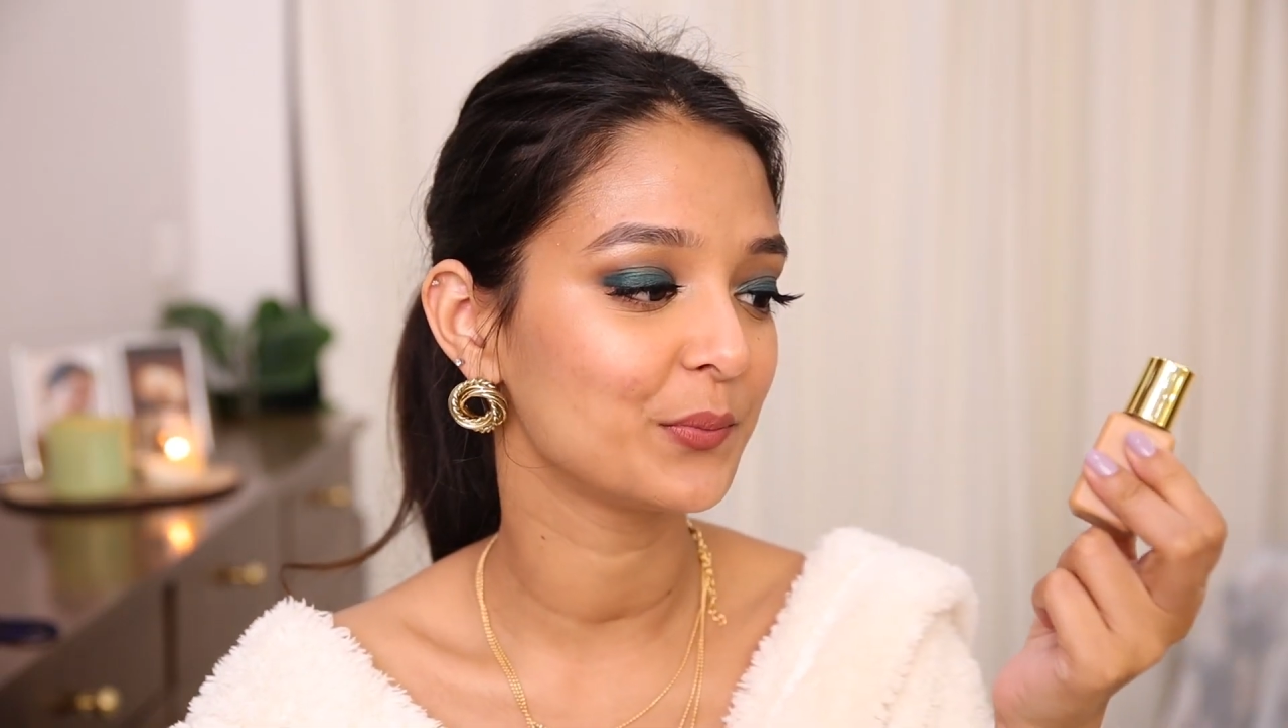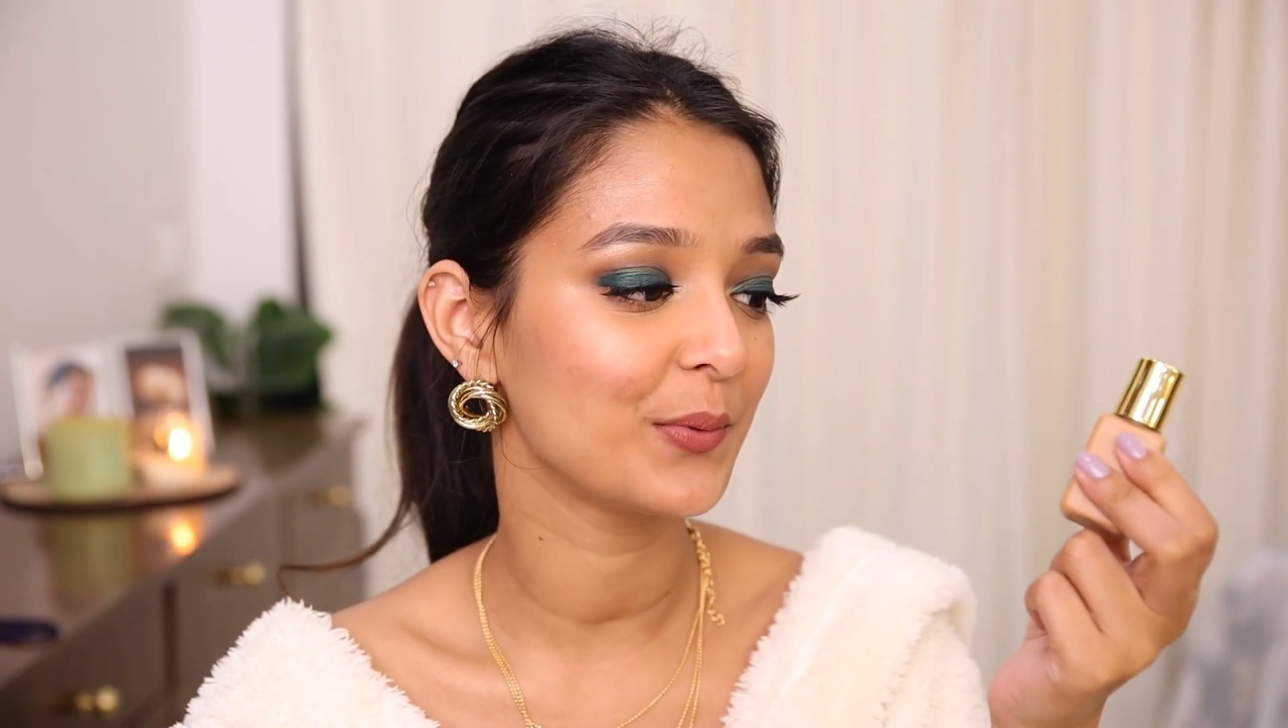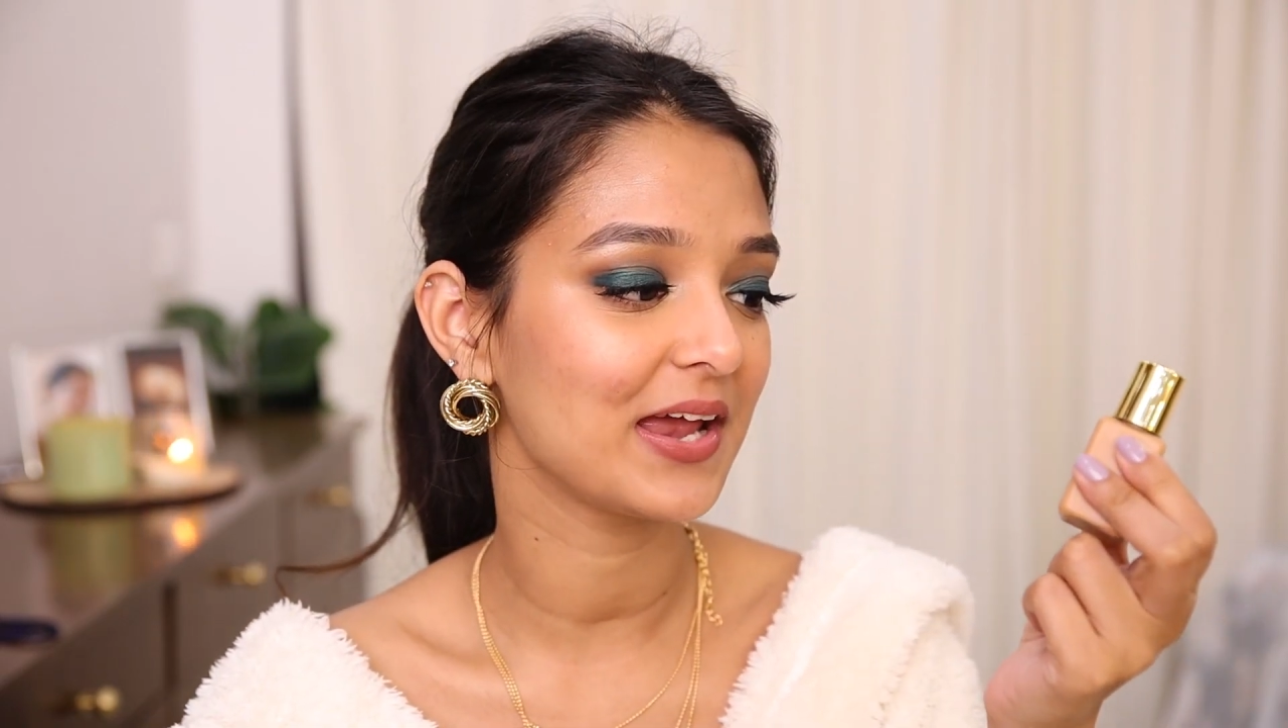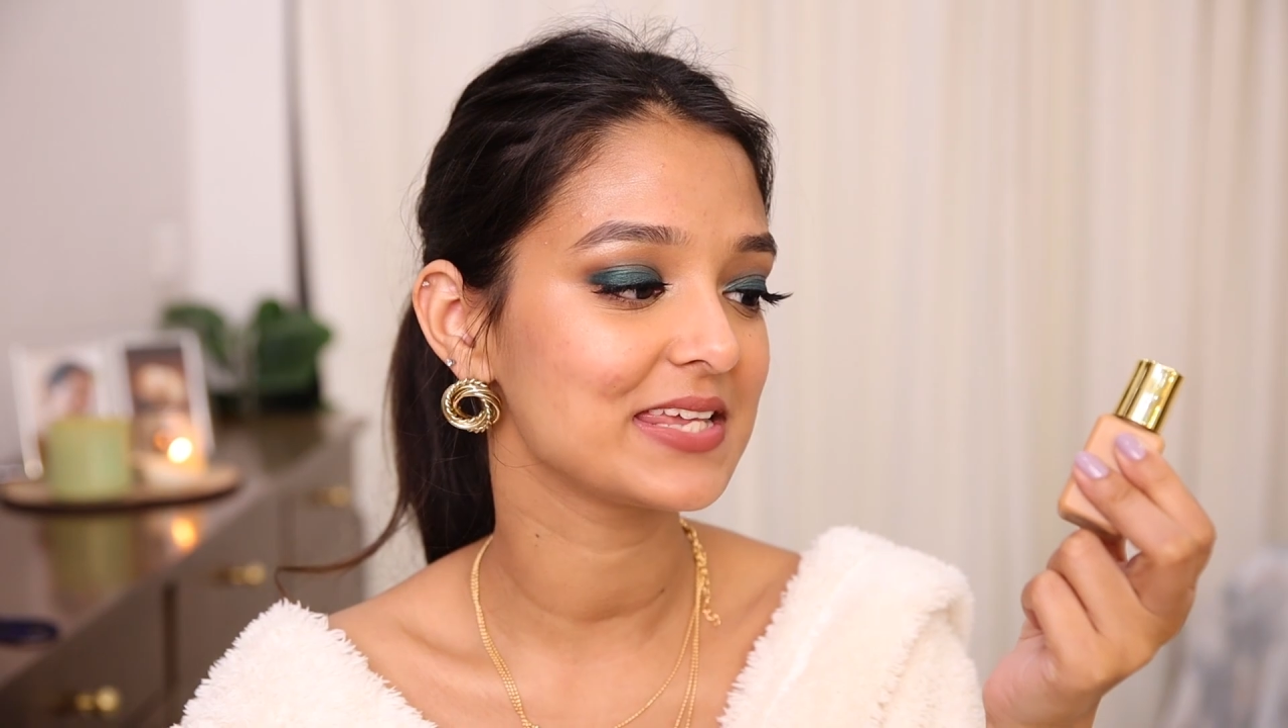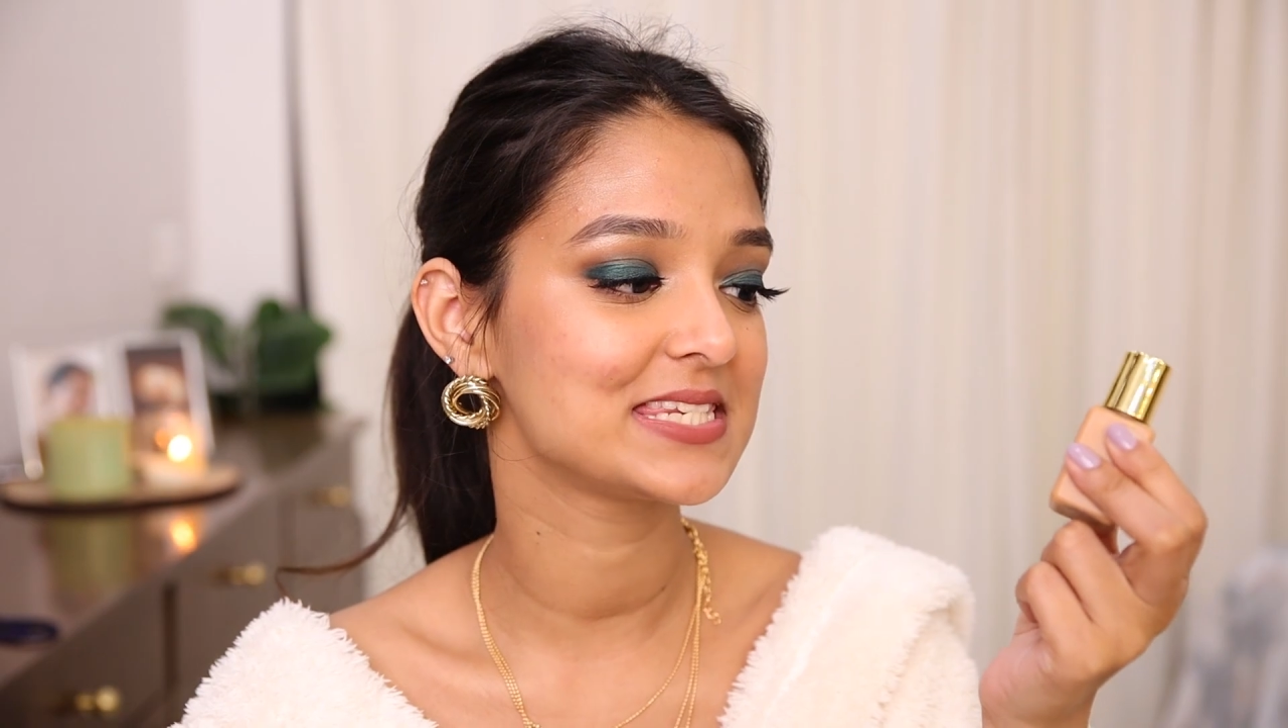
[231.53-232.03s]

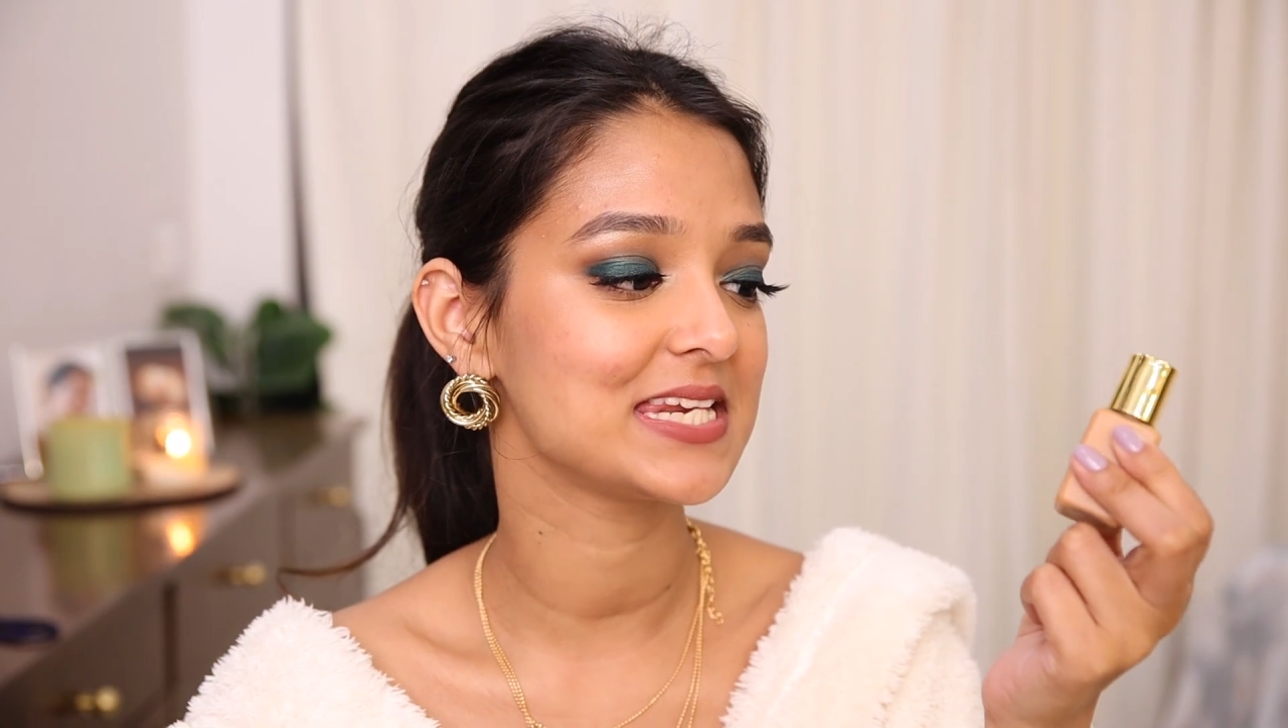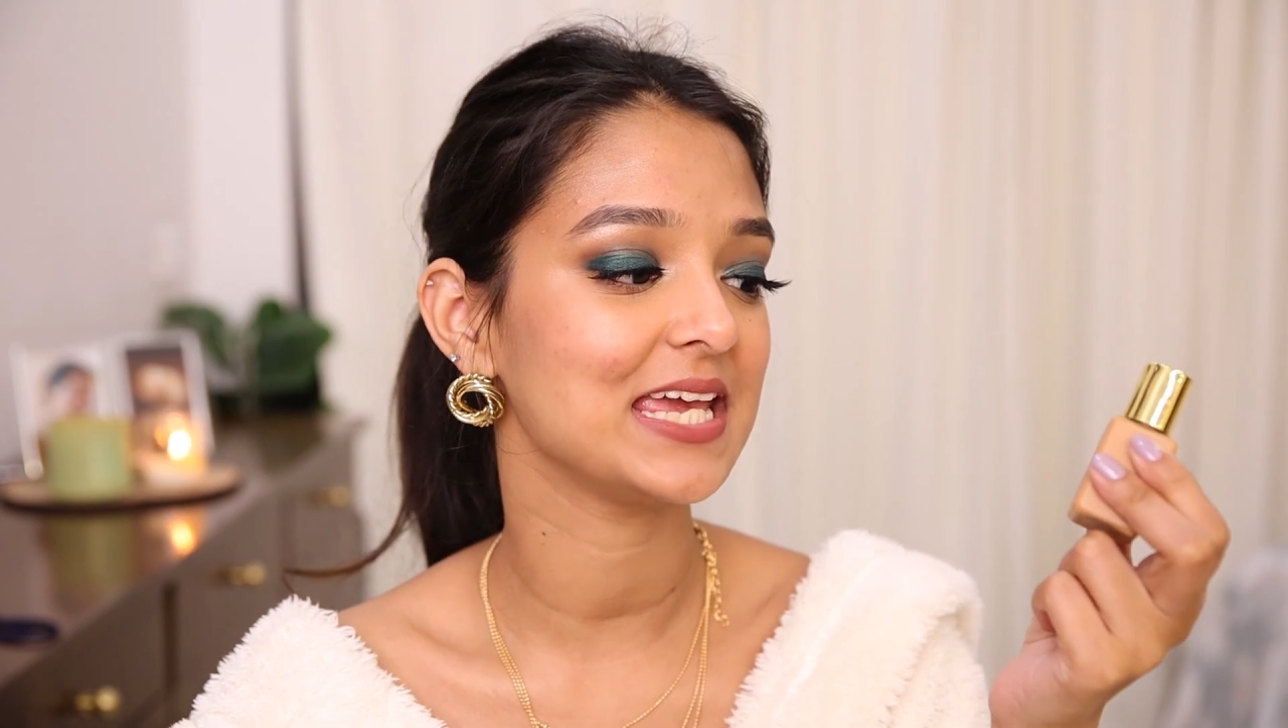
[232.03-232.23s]
Wear Stay